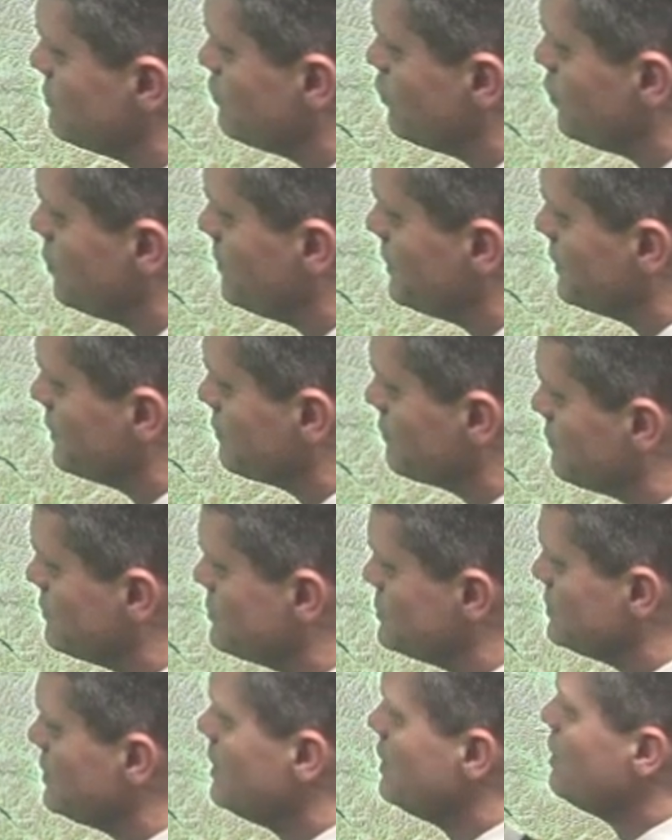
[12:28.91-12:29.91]
forming in the
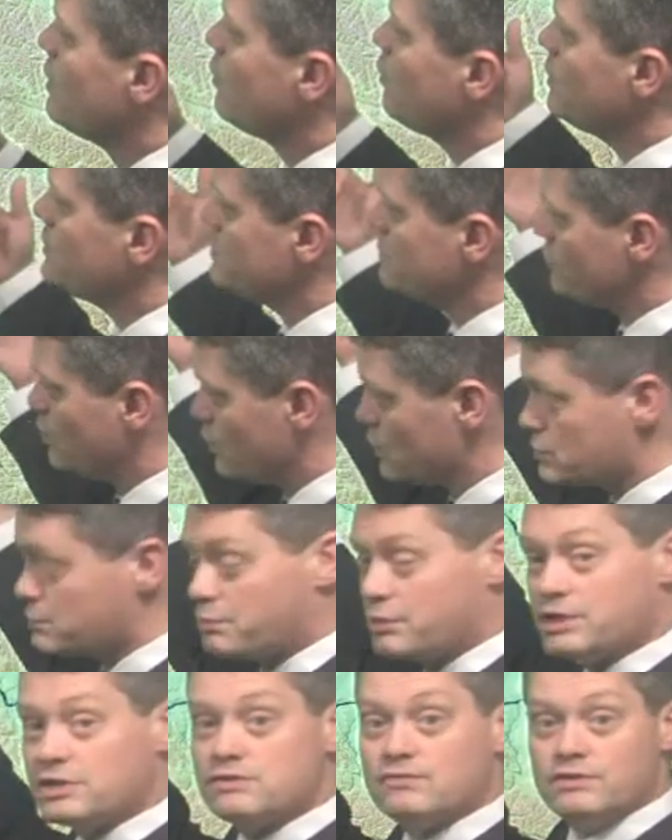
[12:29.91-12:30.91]
region, which of course
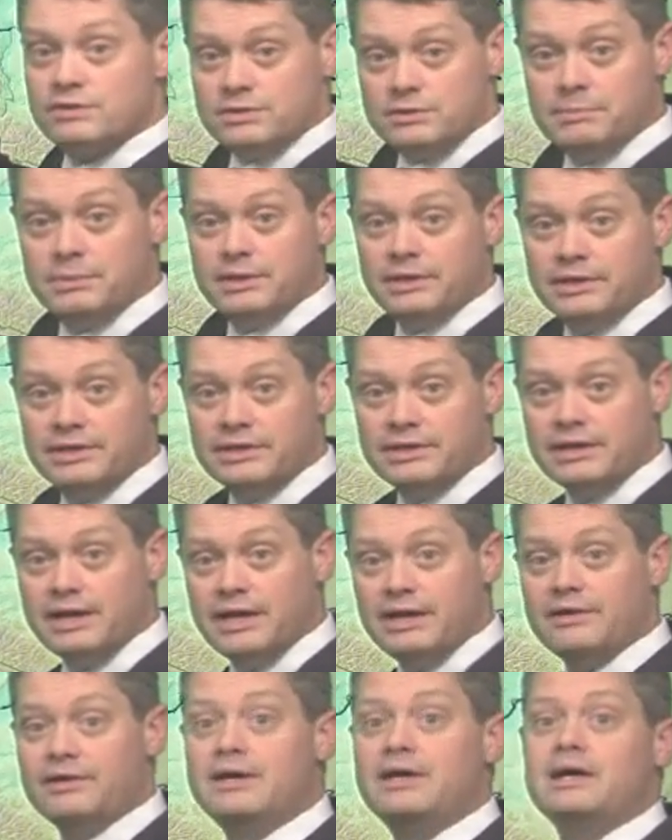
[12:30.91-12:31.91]
brings visibility
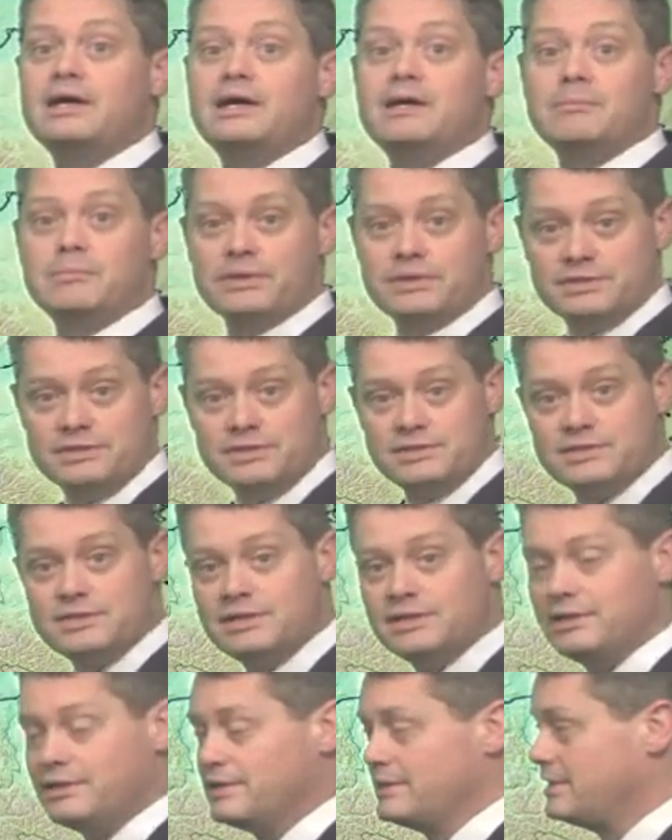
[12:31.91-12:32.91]
down and brings the
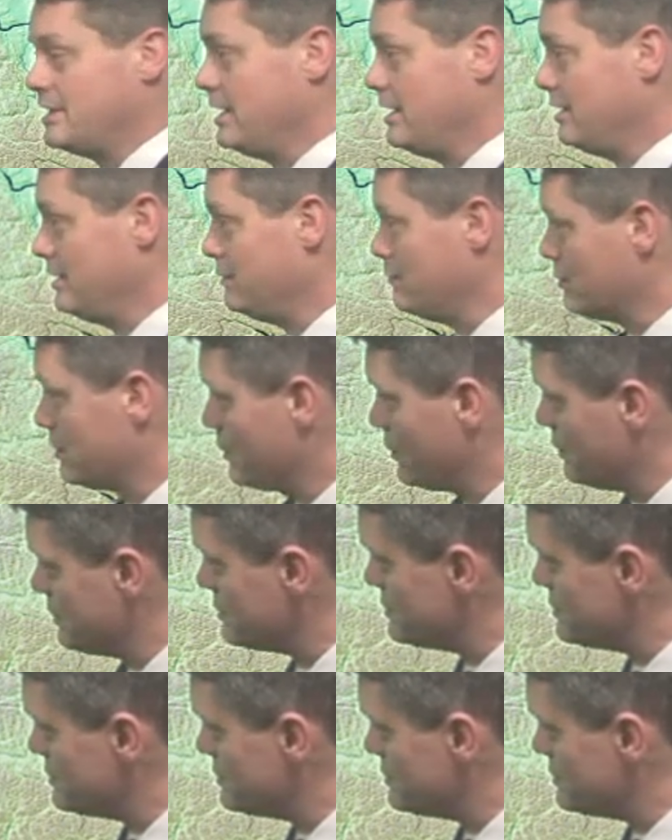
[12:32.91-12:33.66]
ceiling down. And we're going